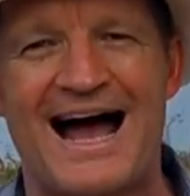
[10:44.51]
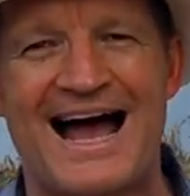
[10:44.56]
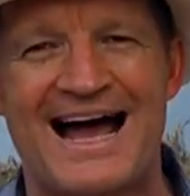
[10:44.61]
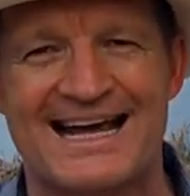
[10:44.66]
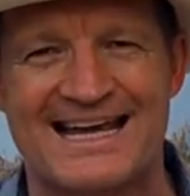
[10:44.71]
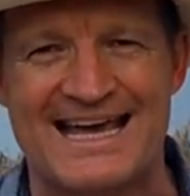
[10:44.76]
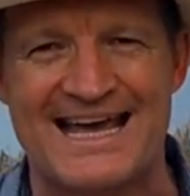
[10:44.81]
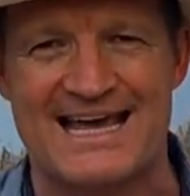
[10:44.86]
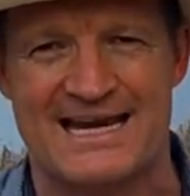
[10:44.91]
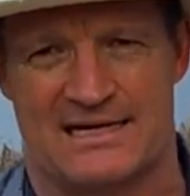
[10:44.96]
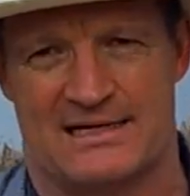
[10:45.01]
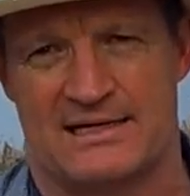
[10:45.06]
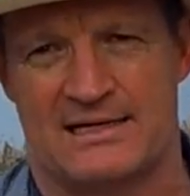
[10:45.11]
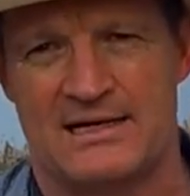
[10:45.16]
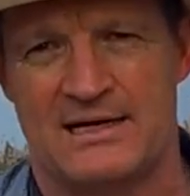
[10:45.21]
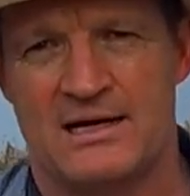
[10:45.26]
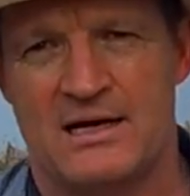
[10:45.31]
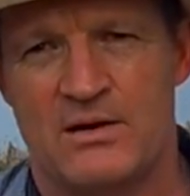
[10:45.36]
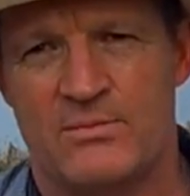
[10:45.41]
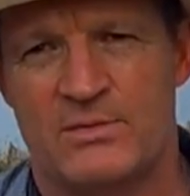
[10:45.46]
again
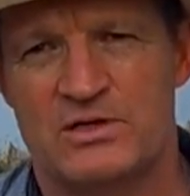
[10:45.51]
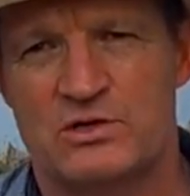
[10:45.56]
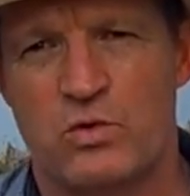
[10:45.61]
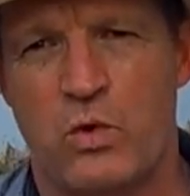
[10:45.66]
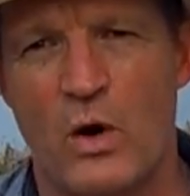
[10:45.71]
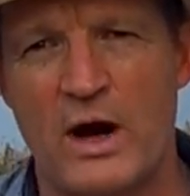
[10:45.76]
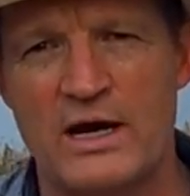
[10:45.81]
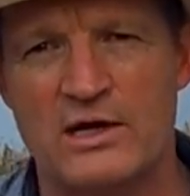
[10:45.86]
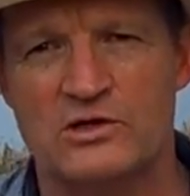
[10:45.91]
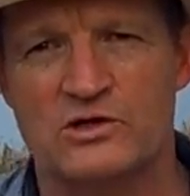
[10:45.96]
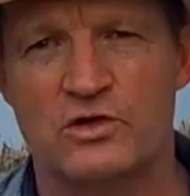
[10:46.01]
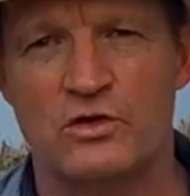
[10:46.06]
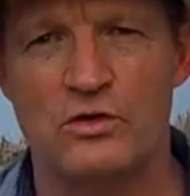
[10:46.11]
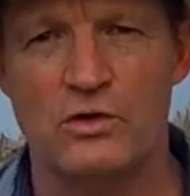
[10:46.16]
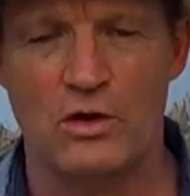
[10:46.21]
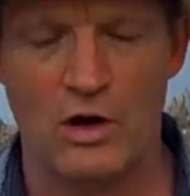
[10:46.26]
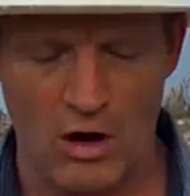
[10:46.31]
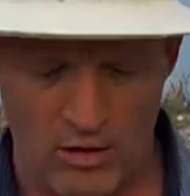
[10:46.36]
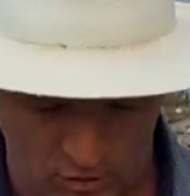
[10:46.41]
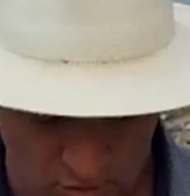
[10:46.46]
between two
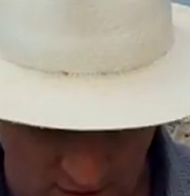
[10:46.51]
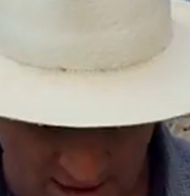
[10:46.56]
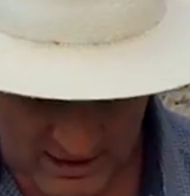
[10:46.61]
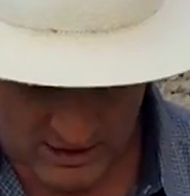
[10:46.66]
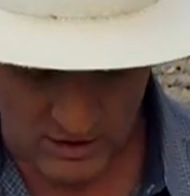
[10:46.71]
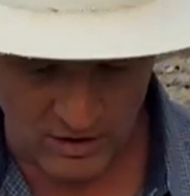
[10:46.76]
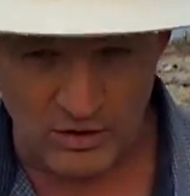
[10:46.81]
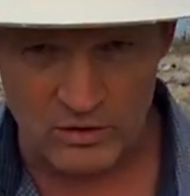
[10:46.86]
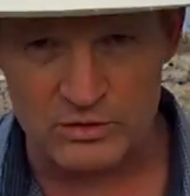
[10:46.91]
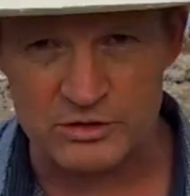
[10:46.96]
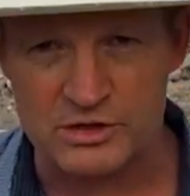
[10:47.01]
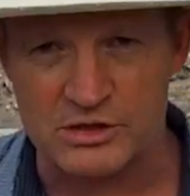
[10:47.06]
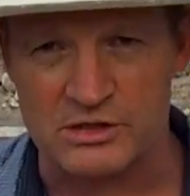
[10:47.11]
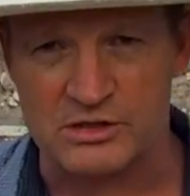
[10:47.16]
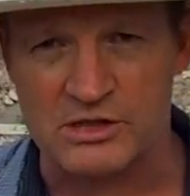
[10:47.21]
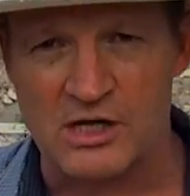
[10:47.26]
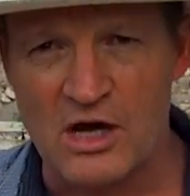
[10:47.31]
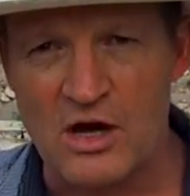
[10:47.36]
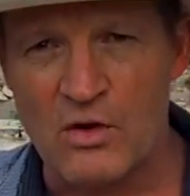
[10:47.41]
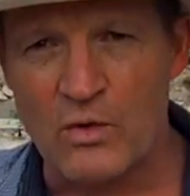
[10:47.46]
great
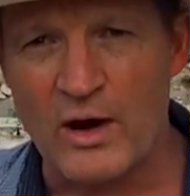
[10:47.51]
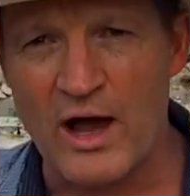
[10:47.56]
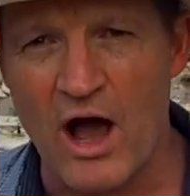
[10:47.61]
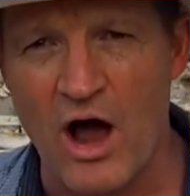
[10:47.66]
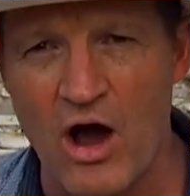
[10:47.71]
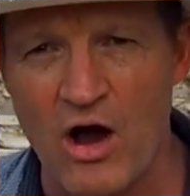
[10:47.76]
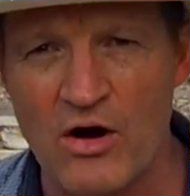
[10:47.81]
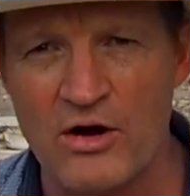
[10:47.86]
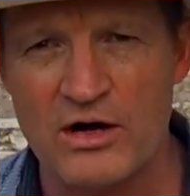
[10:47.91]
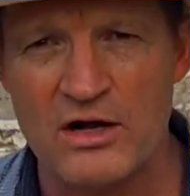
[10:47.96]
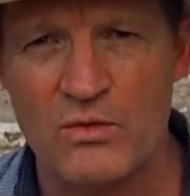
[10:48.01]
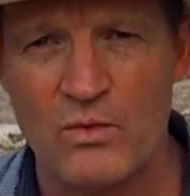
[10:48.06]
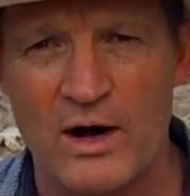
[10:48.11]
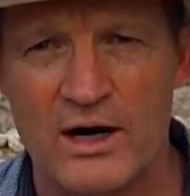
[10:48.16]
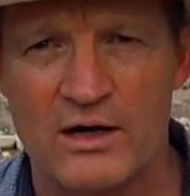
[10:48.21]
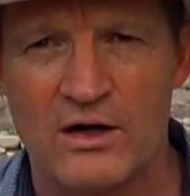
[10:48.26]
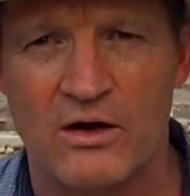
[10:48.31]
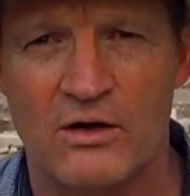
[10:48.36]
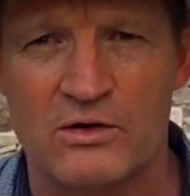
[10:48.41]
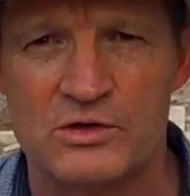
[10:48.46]
cultures, where only
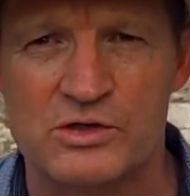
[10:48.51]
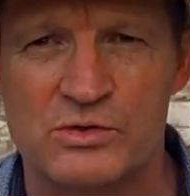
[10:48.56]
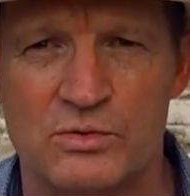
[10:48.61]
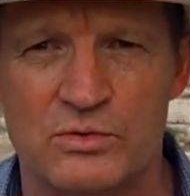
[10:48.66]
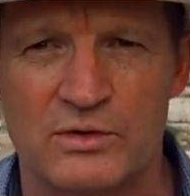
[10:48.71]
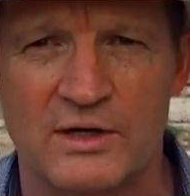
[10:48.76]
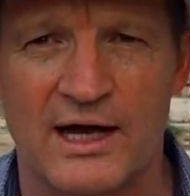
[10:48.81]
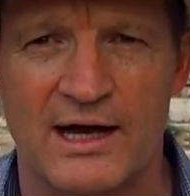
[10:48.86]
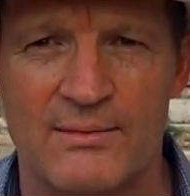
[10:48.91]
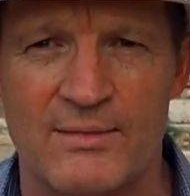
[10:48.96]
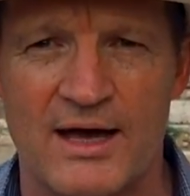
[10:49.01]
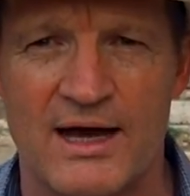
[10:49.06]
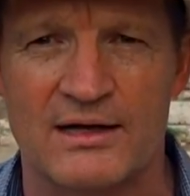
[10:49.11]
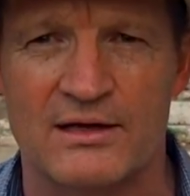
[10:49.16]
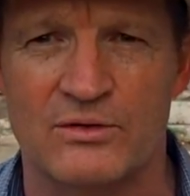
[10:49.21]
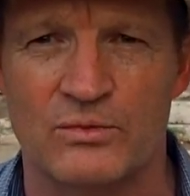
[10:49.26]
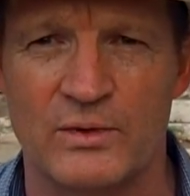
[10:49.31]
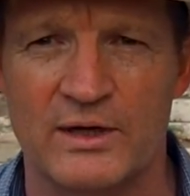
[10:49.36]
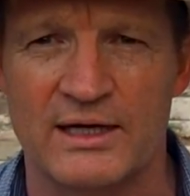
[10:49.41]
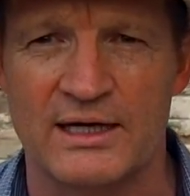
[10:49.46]
one culture will come out
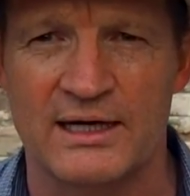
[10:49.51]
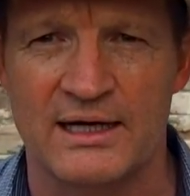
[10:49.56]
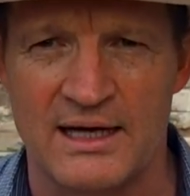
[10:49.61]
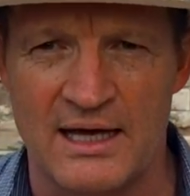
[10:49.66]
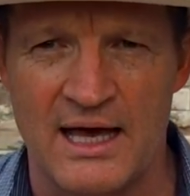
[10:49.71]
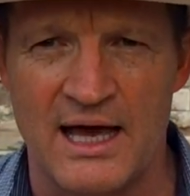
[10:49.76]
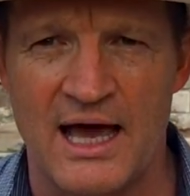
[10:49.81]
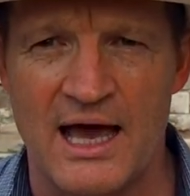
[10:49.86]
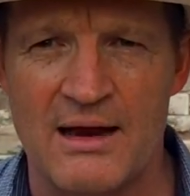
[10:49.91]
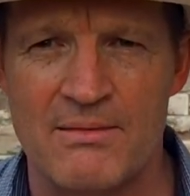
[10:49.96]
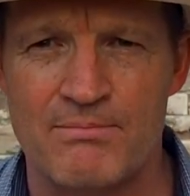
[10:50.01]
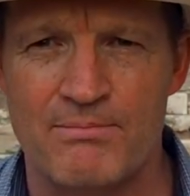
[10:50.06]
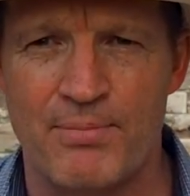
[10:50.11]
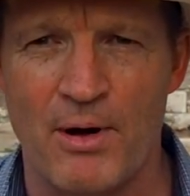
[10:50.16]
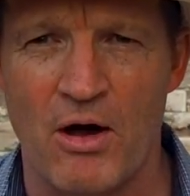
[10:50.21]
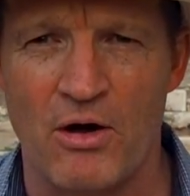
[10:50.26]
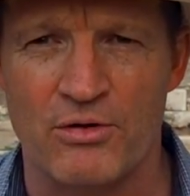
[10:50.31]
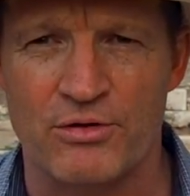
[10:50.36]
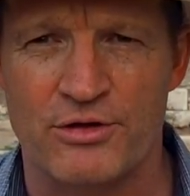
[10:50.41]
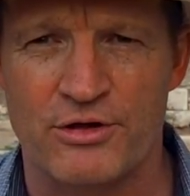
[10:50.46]
the winner and
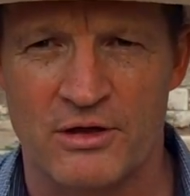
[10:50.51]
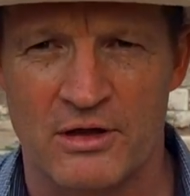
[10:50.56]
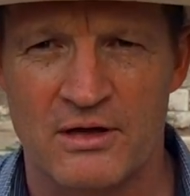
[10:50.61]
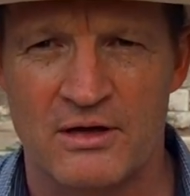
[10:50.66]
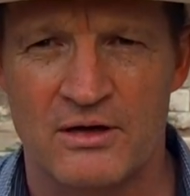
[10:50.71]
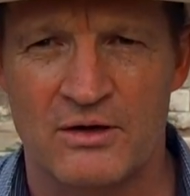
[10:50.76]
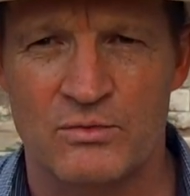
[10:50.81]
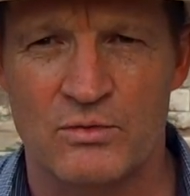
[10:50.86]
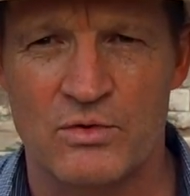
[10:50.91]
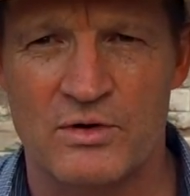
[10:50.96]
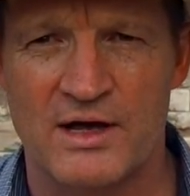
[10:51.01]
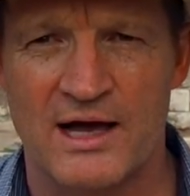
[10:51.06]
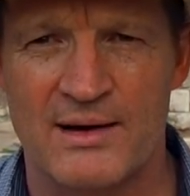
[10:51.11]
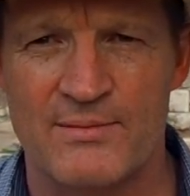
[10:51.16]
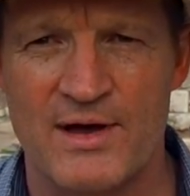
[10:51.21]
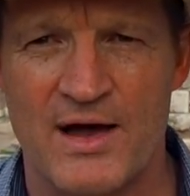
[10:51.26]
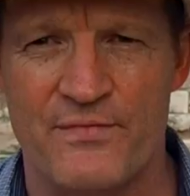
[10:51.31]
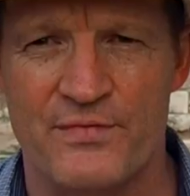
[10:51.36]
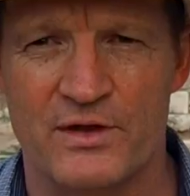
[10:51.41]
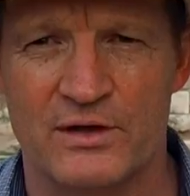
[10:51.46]
both will
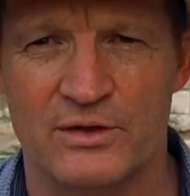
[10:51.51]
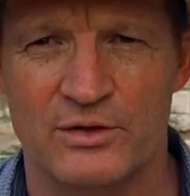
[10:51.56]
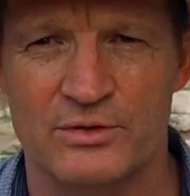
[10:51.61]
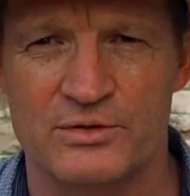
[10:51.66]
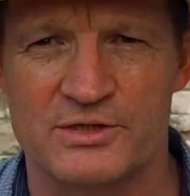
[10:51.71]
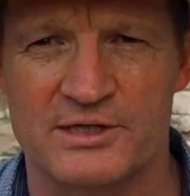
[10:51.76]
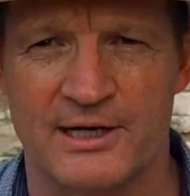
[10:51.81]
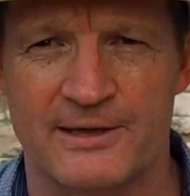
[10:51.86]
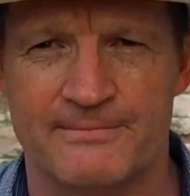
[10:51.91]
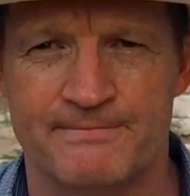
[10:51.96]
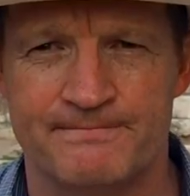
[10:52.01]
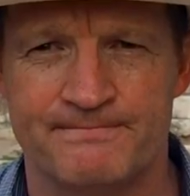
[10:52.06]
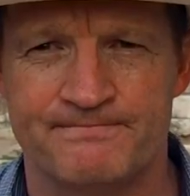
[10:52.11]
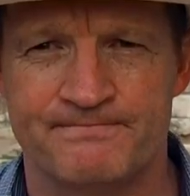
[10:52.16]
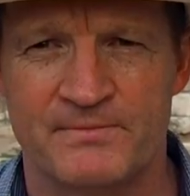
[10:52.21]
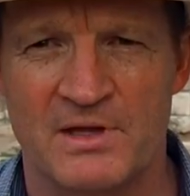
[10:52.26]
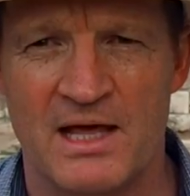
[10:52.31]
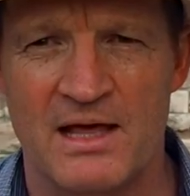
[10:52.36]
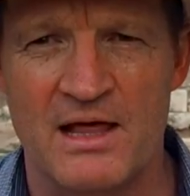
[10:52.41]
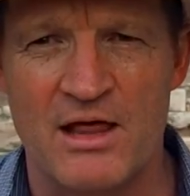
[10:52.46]
come out the loser.
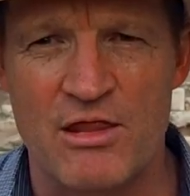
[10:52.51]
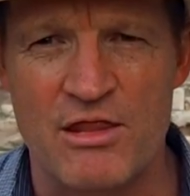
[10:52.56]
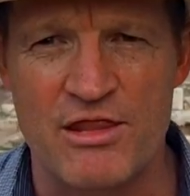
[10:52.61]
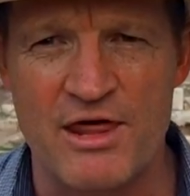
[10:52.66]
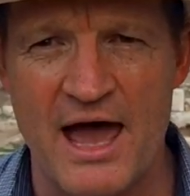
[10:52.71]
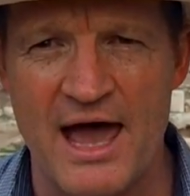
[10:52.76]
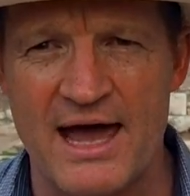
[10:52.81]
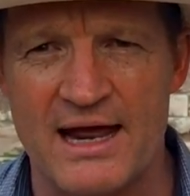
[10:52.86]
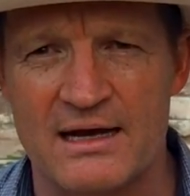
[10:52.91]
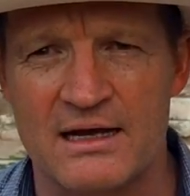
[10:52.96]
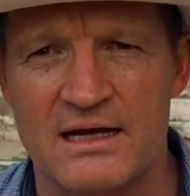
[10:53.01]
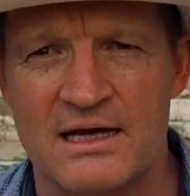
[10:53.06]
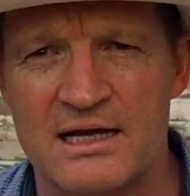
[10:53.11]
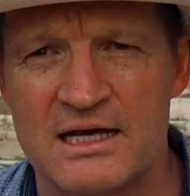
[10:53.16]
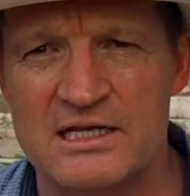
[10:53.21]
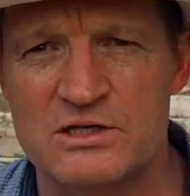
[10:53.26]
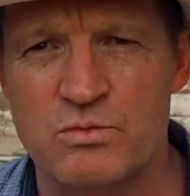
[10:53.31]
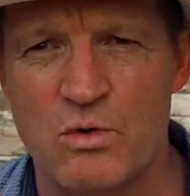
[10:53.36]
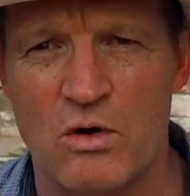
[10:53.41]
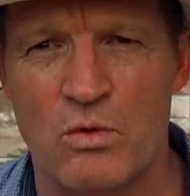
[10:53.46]
That
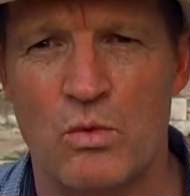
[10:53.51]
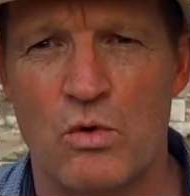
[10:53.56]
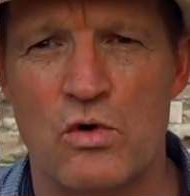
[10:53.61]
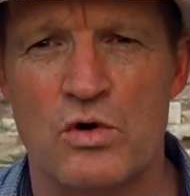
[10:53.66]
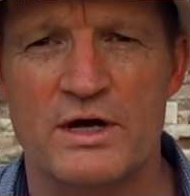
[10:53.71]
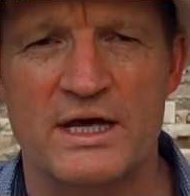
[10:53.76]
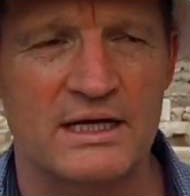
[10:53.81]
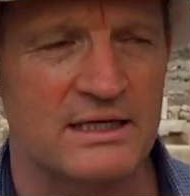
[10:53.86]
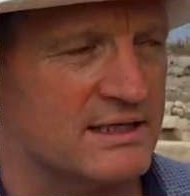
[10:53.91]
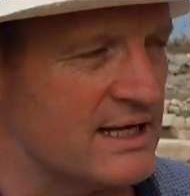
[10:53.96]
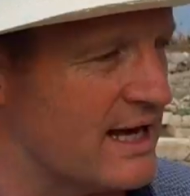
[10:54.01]
is what walking